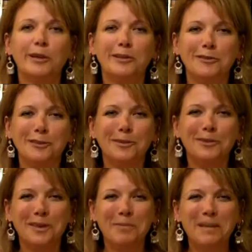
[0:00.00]
I usually
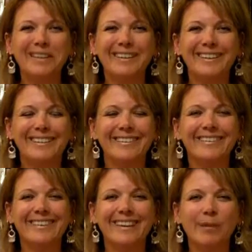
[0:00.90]
will tell my clients
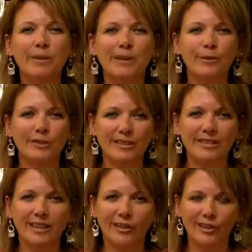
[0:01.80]
that that means we're
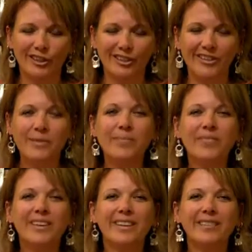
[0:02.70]
just like dirt.
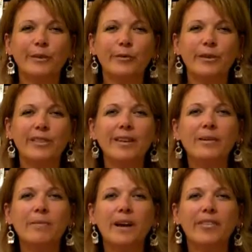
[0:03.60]
And so if we think
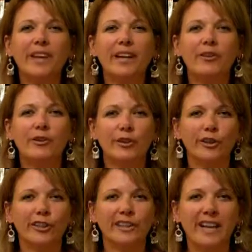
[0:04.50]
about that
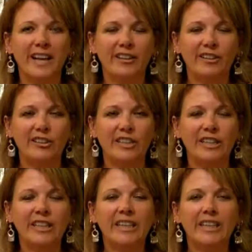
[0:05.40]
dirt
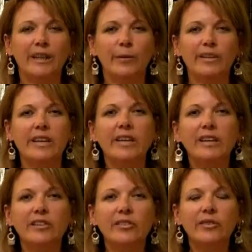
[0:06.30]
analogy, and we
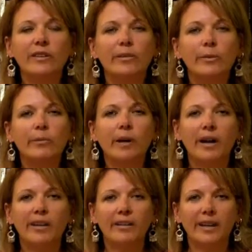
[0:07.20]
take each of these 3
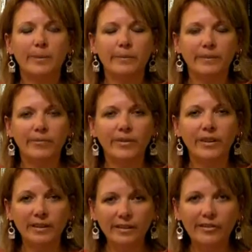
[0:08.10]
body types,
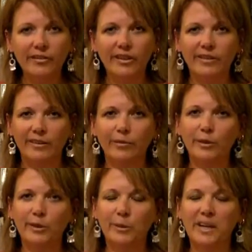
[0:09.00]
it illustrates it
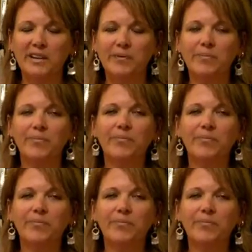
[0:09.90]
really well.